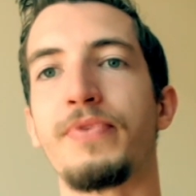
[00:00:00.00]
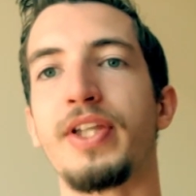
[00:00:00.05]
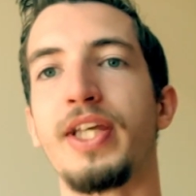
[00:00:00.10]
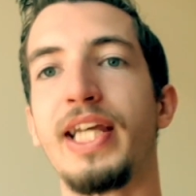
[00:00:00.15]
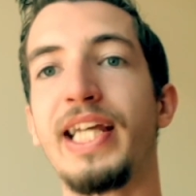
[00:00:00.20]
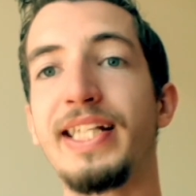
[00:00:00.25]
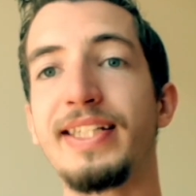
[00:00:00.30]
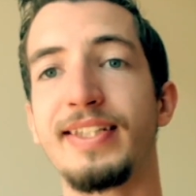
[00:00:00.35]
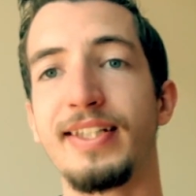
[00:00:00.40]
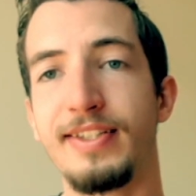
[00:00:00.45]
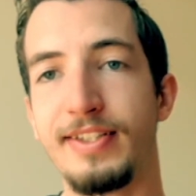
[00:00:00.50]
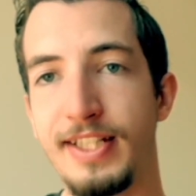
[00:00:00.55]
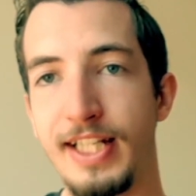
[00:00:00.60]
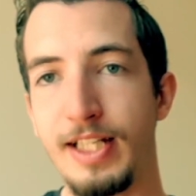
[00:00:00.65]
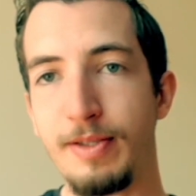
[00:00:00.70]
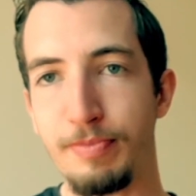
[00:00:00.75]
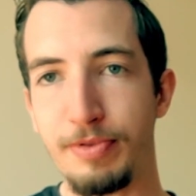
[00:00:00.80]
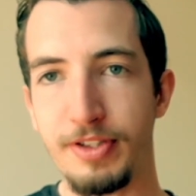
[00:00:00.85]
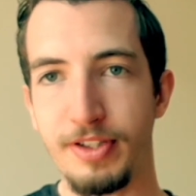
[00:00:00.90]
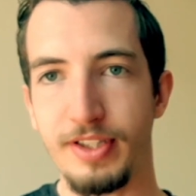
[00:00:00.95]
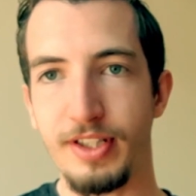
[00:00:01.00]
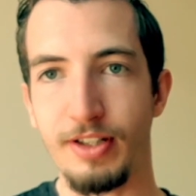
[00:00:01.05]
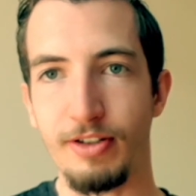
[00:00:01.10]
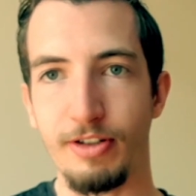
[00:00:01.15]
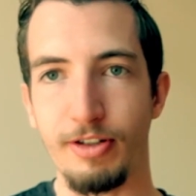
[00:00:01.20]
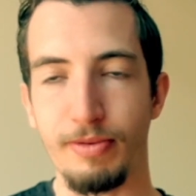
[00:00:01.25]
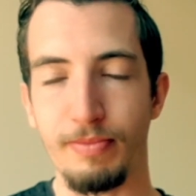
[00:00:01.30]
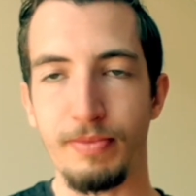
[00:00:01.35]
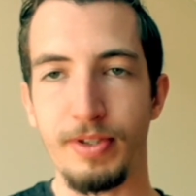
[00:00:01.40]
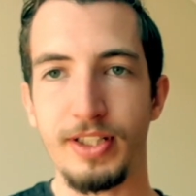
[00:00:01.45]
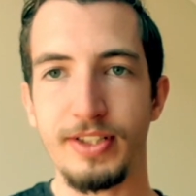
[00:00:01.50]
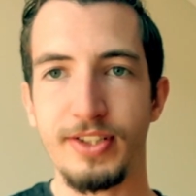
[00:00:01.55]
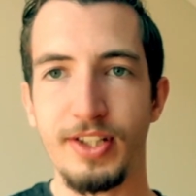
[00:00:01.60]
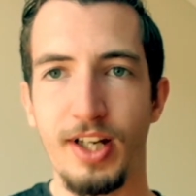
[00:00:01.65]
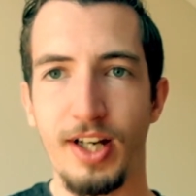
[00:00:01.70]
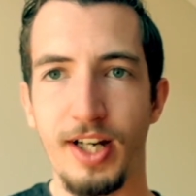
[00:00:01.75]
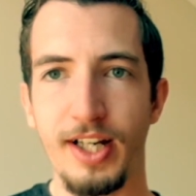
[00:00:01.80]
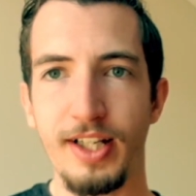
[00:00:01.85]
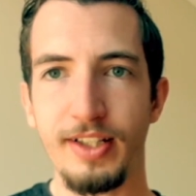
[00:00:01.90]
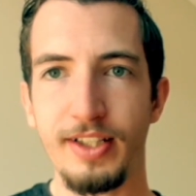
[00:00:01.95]
is a deep theorem. It's
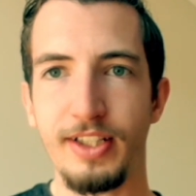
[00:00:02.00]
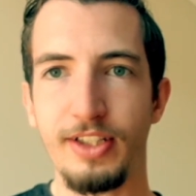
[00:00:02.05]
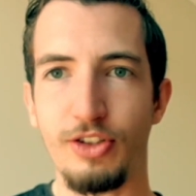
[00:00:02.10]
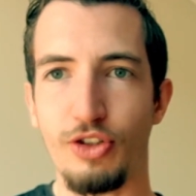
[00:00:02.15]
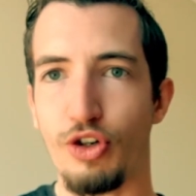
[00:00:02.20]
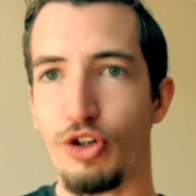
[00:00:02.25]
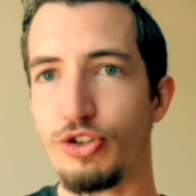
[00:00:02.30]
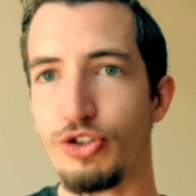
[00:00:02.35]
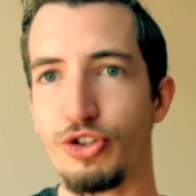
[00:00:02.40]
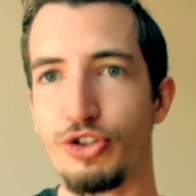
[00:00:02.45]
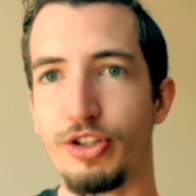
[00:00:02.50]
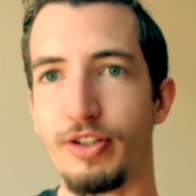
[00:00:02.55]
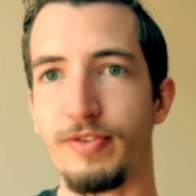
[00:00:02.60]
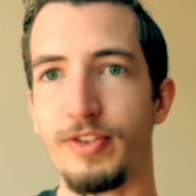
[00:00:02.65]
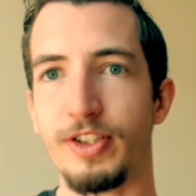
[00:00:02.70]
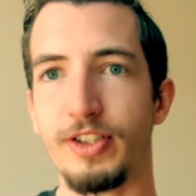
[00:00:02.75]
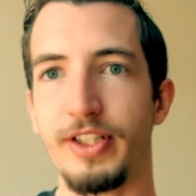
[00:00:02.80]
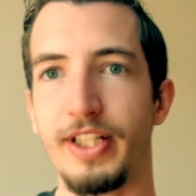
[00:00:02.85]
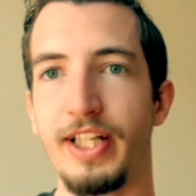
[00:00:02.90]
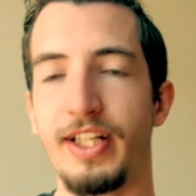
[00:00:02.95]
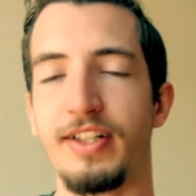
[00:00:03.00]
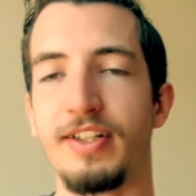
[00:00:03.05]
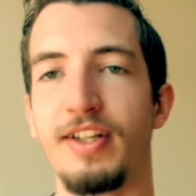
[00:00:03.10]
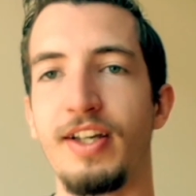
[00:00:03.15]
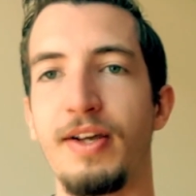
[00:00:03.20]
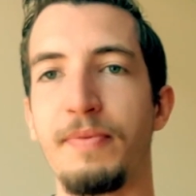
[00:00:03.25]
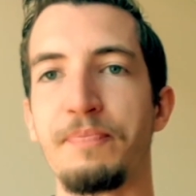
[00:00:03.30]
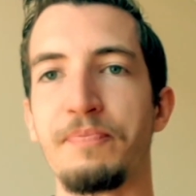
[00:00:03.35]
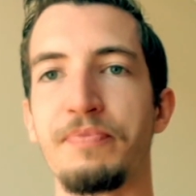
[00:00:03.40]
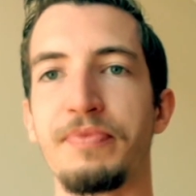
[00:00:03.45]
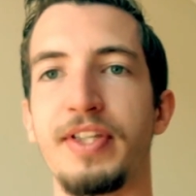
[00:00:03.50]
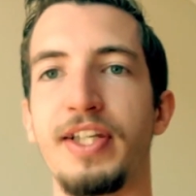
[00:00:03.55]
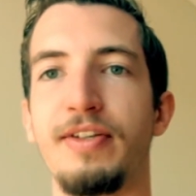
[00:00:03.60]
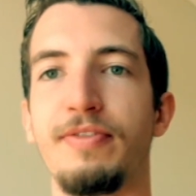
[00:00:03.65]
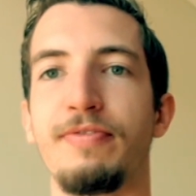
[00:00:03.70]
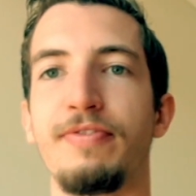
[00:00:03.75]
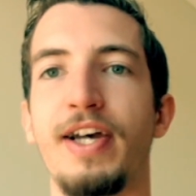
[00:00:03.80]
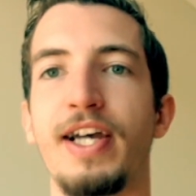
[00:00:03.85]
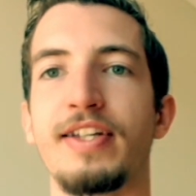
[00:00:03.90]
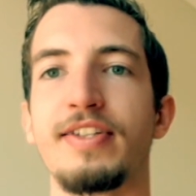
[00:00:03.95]
highly non trivial, and in
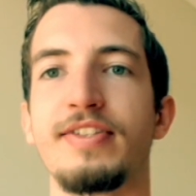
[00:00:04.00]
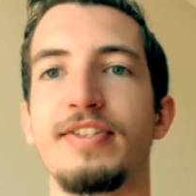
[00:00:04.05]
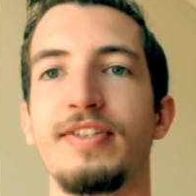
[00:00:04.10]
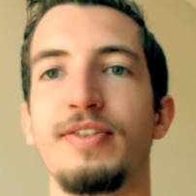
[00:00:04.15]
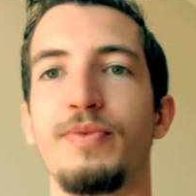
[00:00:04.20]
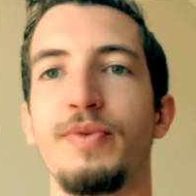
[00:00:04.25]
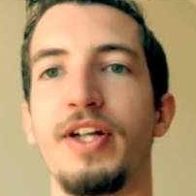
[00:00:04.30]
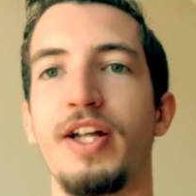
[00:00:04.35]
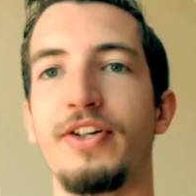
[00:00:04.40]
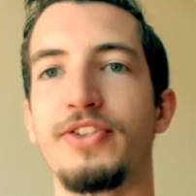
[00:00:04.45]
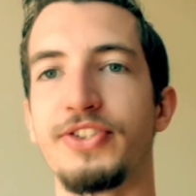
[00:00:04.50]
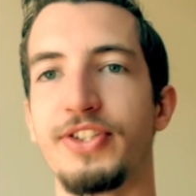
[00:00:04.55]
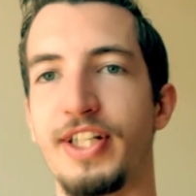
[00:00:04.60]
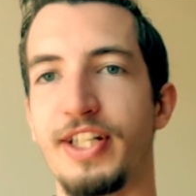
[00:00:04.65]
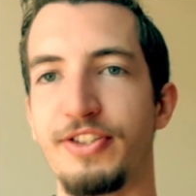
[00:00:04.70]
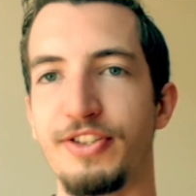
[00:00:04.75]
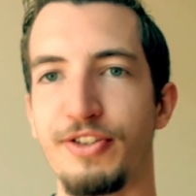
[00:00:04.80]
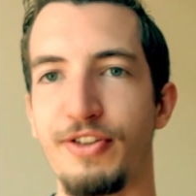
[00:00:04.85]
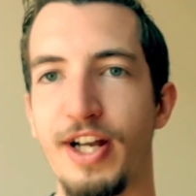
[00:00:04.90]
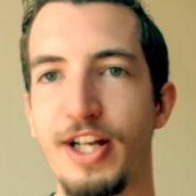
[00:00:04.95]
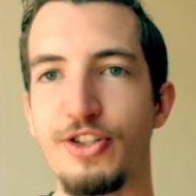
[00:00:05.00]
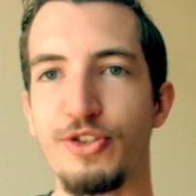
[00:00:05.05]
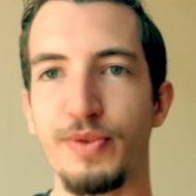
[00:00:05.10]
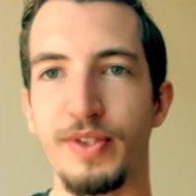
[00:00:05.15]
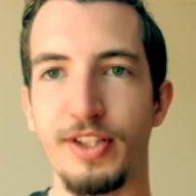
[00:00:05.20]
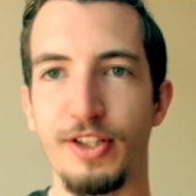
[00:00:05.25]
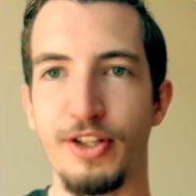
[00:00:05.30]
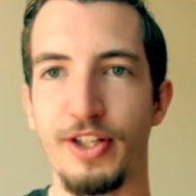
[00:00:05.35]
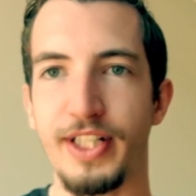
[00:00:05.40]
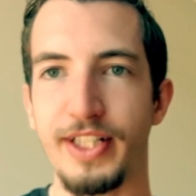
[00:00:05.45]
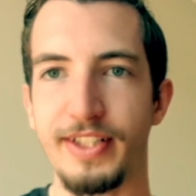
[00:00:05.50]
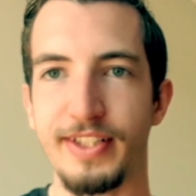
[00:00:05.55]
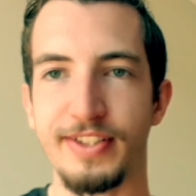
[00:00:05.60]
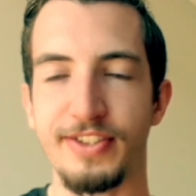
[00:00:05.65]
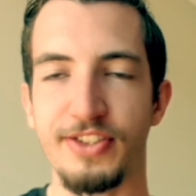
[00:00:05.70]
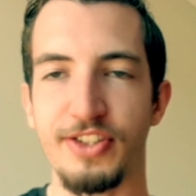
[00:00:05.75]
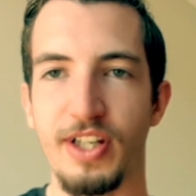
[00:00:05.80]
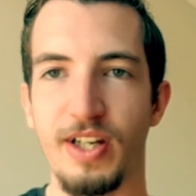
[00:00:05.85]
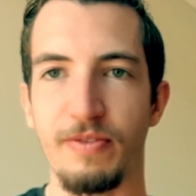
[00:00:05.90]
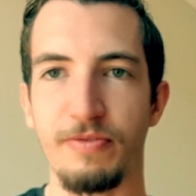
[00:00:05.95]
fact, when I was an undergraduate learning this
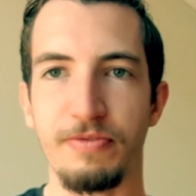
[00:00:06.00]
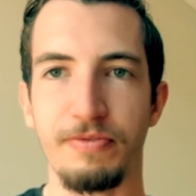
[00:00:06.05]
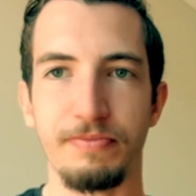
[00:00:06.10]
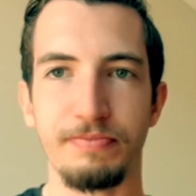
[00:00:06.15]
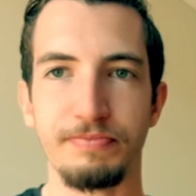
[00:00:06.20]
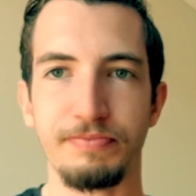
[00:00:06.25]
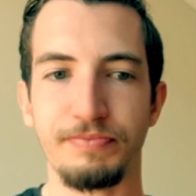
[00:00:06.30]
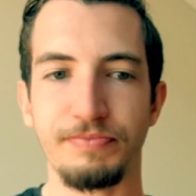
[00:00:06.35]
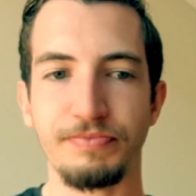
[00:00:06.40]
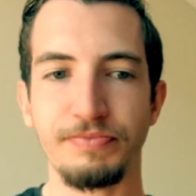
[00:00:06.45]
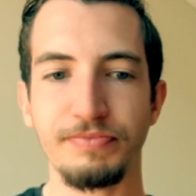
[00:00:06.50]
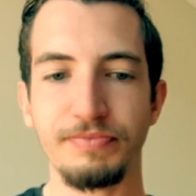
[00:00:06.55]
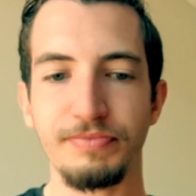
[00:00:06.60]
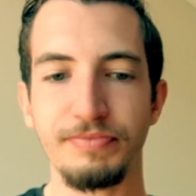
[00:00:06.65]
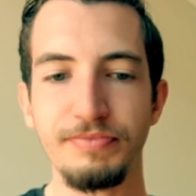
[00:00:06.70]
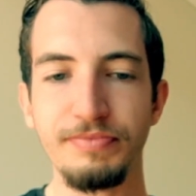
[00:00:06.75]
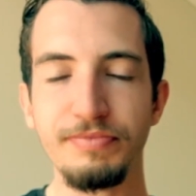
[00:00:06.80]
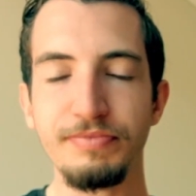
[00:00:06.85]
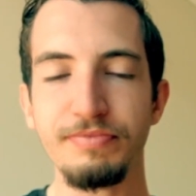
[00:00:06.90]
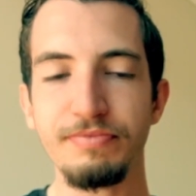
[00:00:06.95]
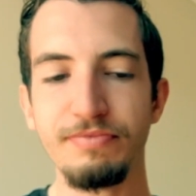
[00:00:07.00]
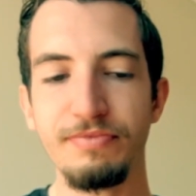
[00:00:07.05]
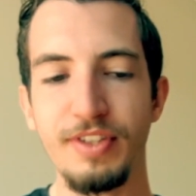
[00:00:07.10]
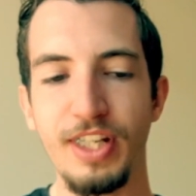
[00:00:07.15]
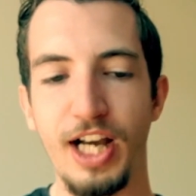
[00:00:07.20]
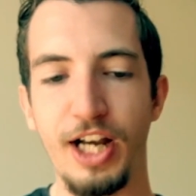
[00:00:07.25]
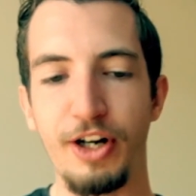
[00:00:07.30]
stuff, I